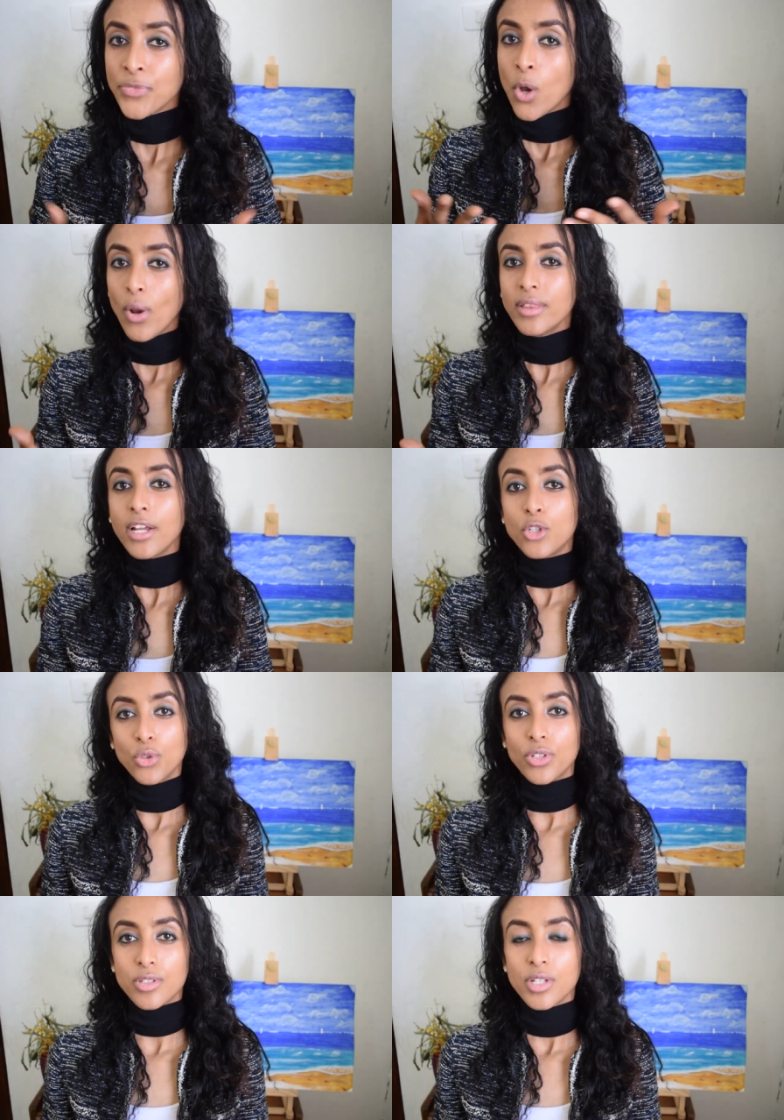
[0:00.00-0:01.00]
When they do
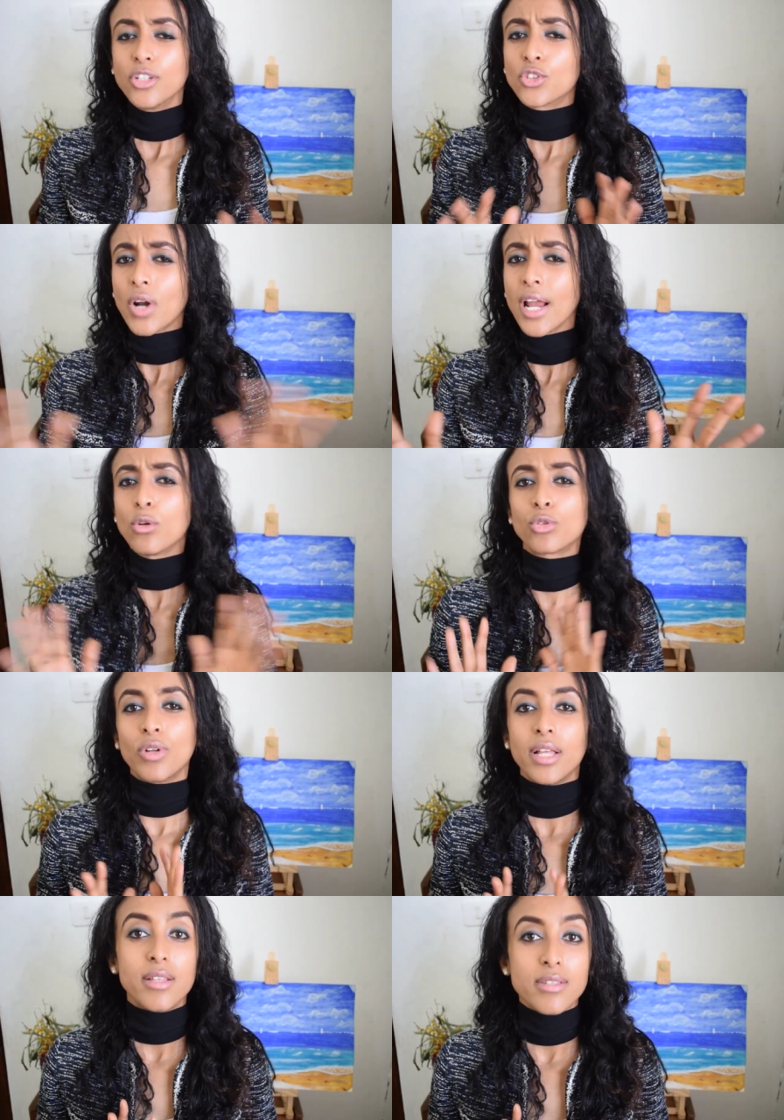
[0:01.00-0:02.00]
this, try not to
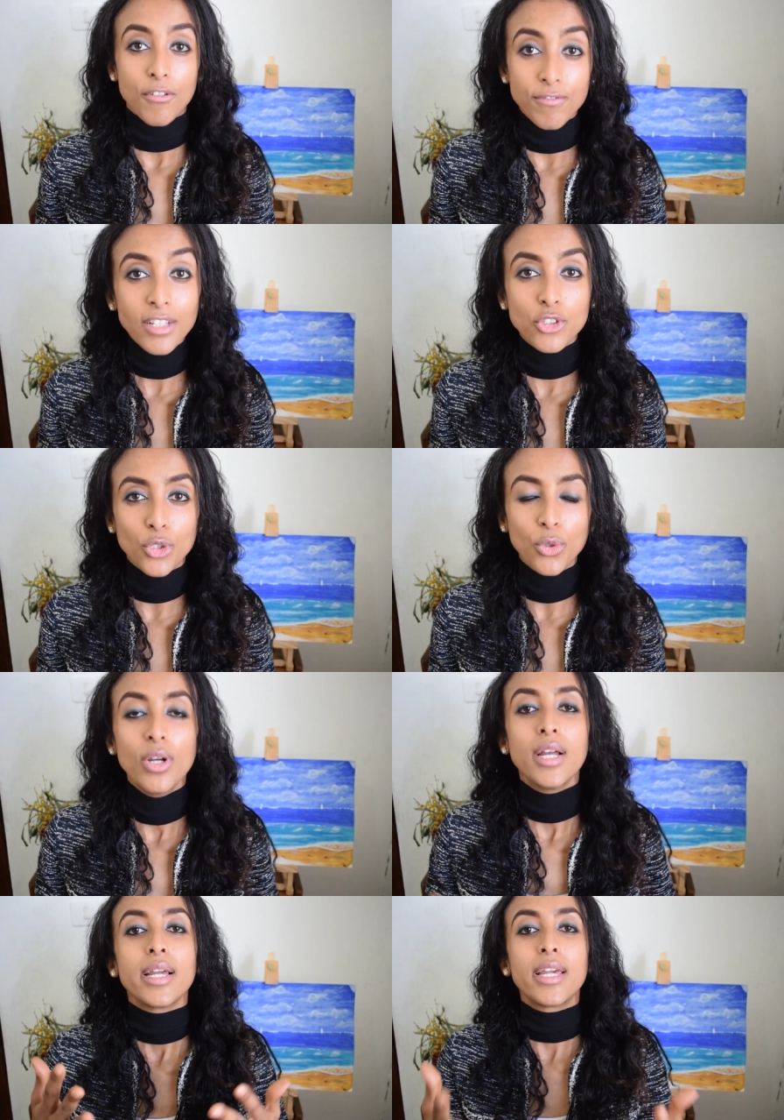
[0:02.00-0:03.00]
let this affect you,
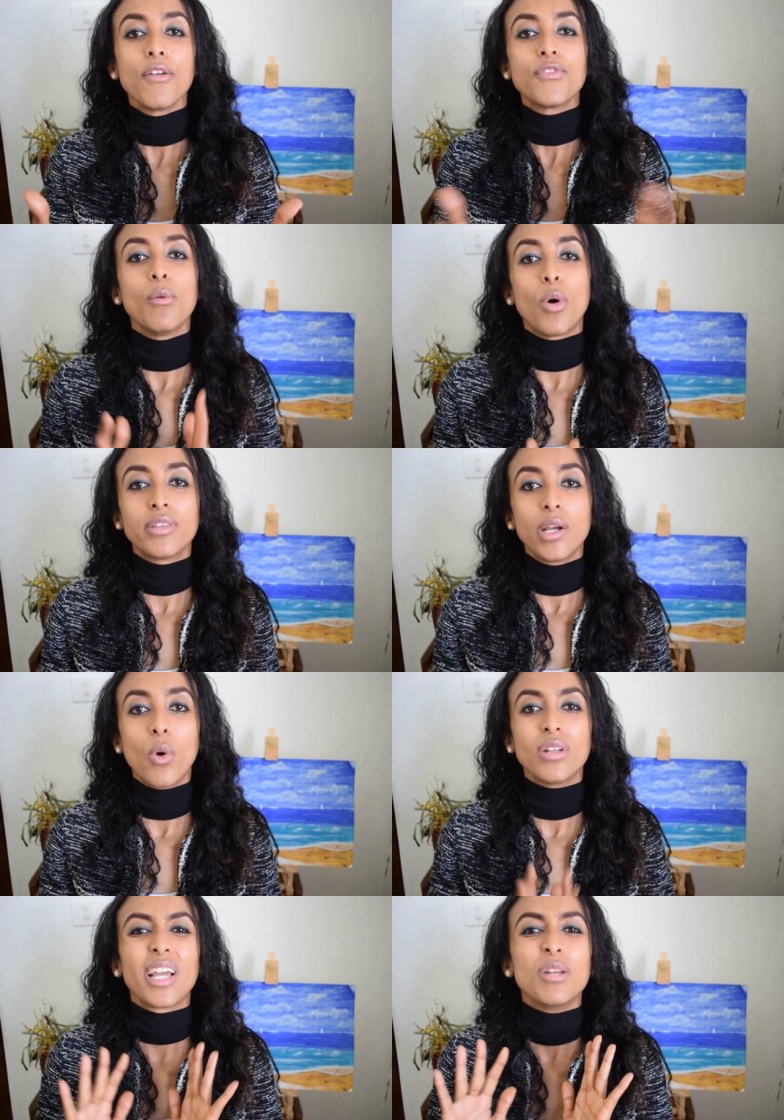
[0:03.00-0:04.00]
give them what they
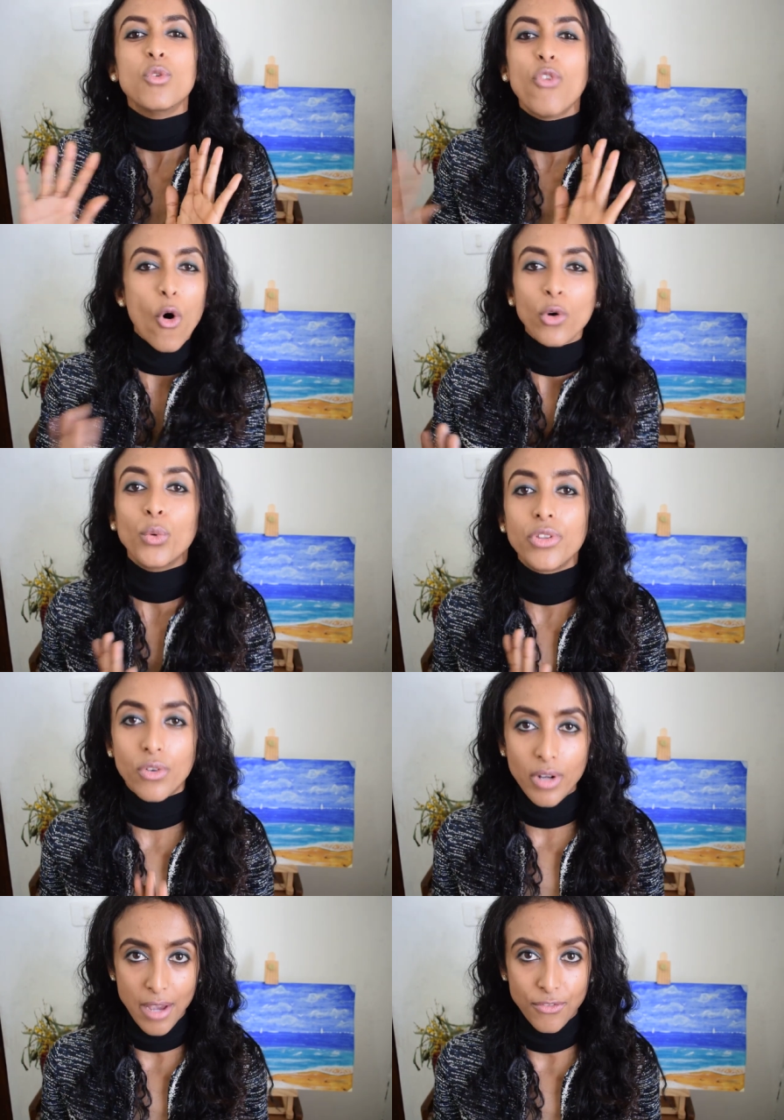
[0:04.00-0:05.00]
want and move on with
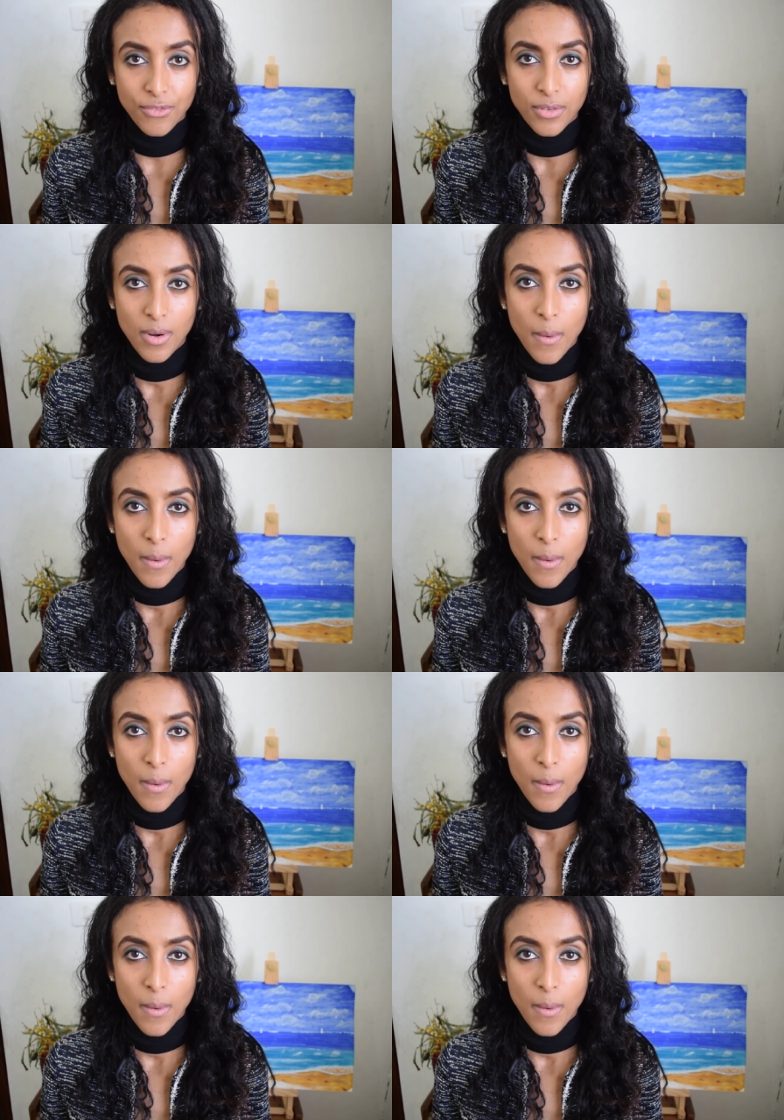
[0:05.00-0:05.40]
your life.